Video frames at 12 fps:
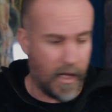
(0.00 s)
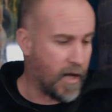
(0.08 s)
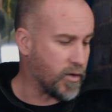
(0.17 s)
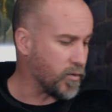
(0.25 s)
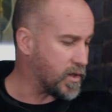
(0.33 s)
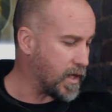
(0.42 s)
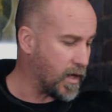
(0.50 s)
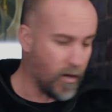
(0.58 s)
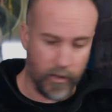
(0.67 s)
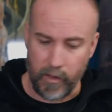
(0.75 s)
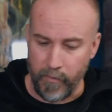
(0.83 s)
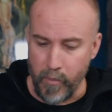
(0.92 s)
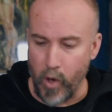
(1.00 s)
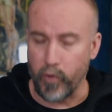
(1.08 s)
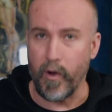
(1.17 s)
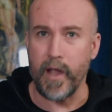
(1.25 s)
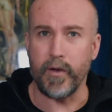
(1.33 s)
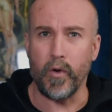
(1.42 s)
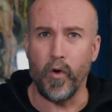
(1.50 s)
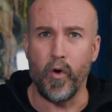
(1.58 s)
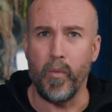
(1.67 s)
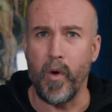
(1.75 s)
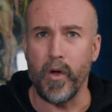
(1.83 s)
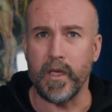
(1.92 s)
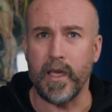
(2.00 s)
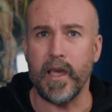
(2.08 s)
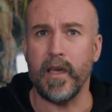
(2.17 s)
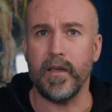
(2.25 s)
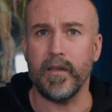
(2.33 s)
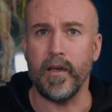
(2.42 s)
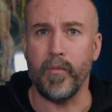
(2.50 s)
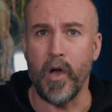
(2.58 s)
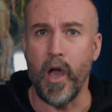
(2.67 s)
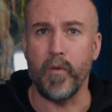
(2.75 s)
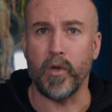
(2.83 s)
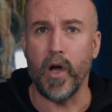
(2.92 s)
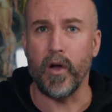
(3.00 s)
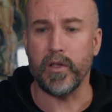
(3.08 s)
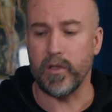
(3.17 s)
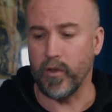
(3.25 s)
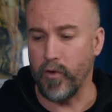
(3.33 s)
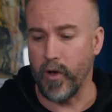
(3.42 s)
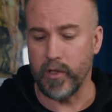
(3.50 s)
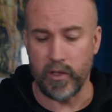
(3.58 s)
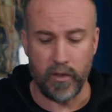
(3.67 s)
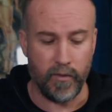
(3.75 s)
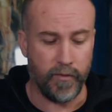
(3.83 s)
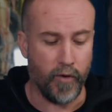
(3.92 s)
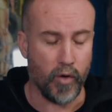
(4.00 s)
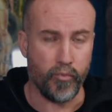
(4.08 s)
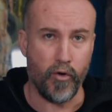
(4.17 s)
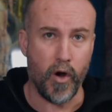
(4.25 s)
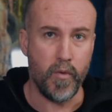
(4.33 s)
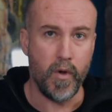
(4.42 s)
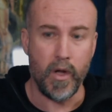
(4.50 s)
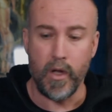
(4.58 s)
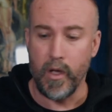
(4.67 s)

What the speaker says: As you'll see, like, I've migrated all my kit at my own cost across to Frog.Pro.